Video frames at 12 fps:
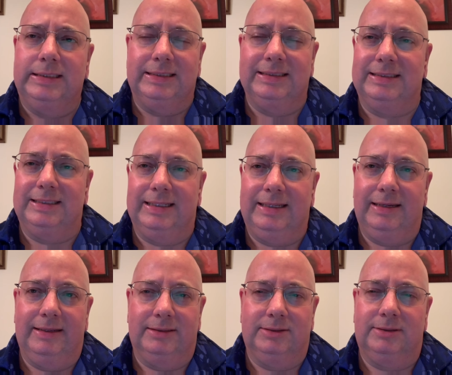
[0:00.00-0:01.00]
is the
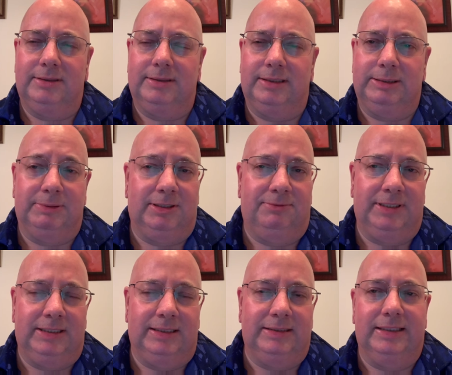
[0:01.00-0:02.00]
Nikayas, uh, specifically